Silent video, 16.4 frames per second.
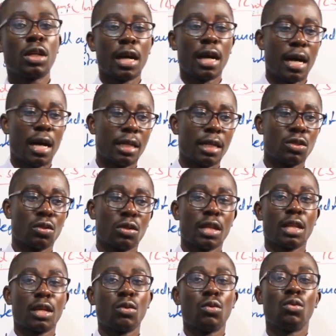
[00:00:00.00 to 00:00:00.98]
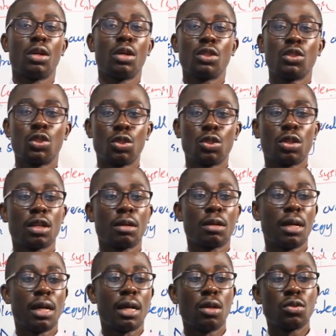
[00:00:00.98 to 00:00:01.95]
at, or rather we want to talk
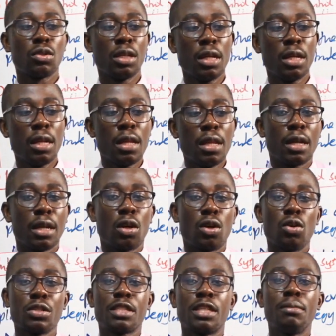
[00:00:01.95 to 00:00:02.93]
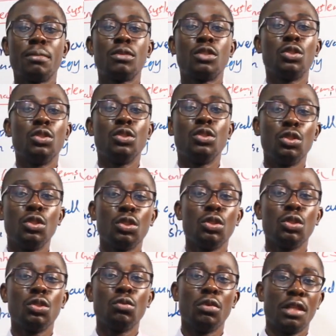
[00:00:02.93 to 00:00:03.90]
about the concept to do
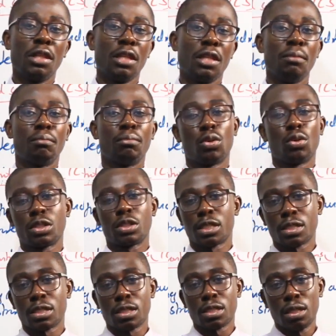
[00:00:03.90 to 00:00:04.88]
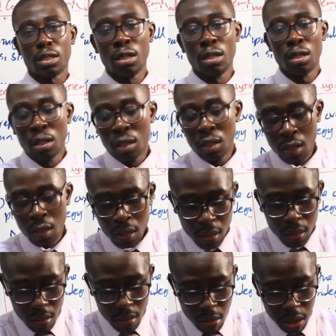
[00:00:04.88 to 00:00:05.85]
with importance.
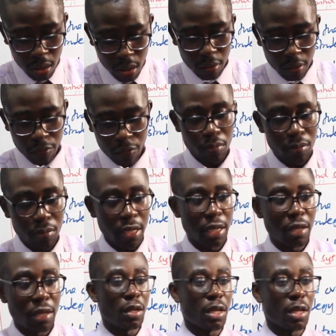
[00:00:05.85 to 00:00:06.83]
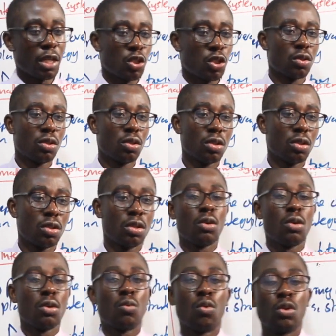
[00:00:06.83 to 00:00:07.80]
From the definition,
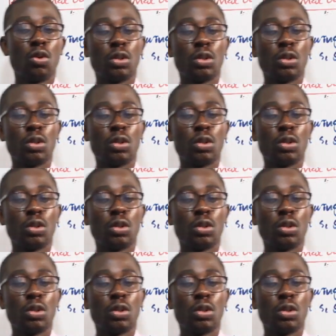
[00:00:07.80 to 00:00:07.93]
what